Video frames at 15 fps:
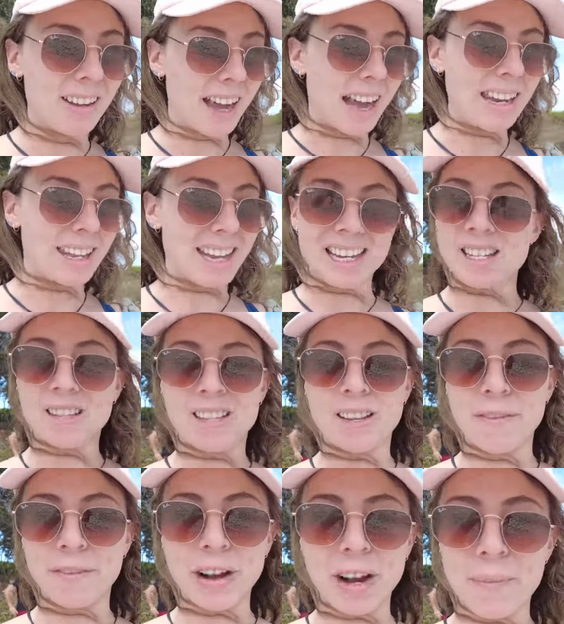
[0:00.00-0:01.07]
And it gets
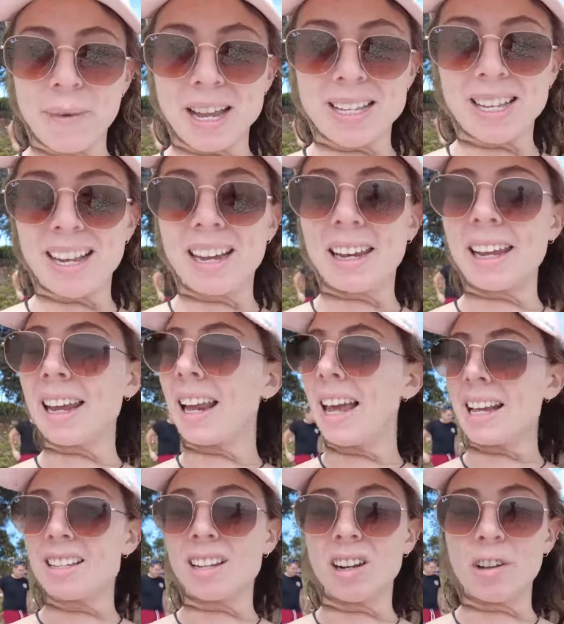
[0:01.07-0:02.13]
very messy and it
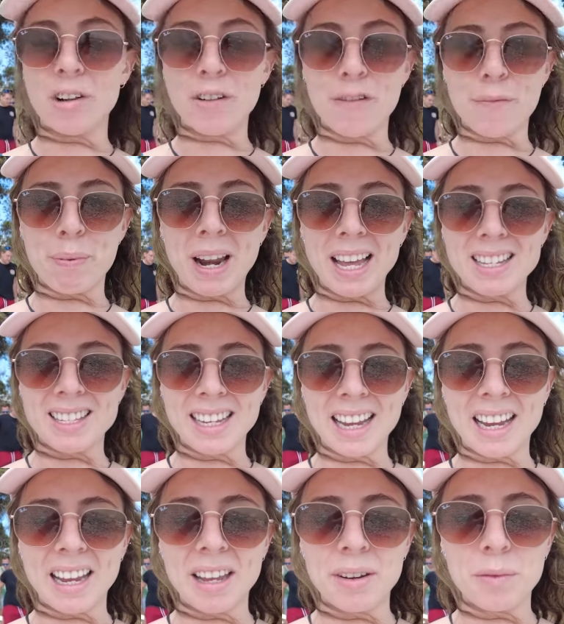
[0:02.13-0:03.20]
collects a lot of
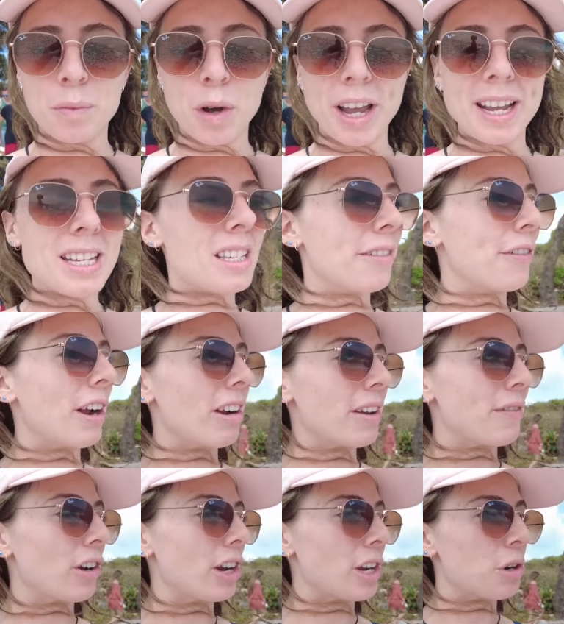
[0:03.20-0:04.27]
plastic and waste very,
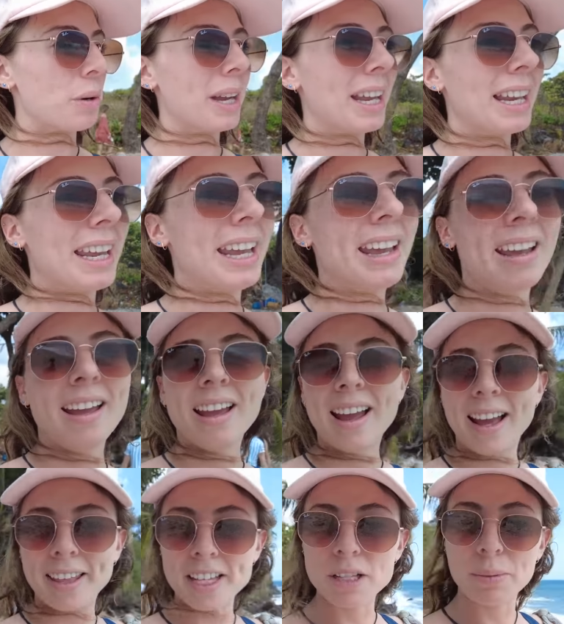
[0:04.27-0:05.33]
very quickly.
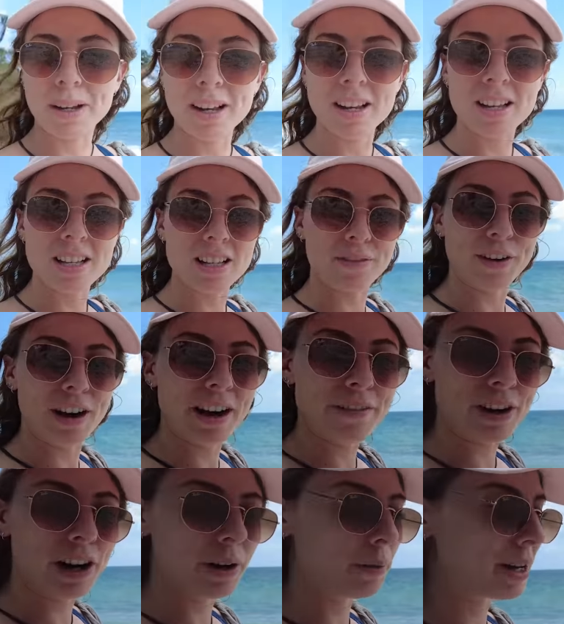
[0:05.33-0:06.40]
And that's because very,
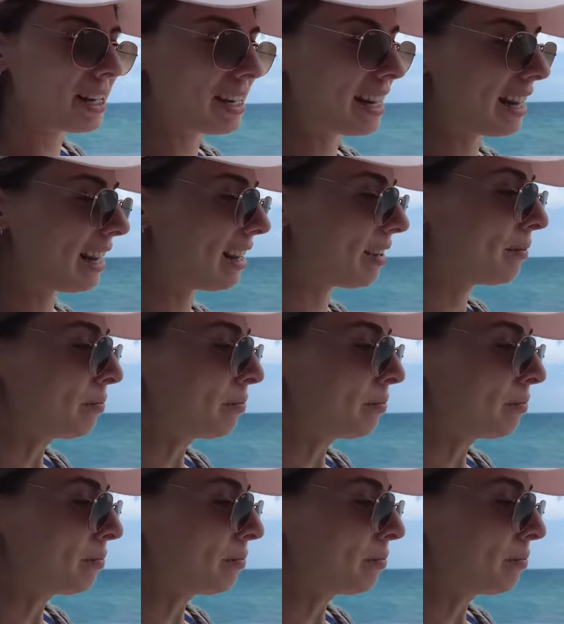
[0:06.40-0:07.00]
very windy.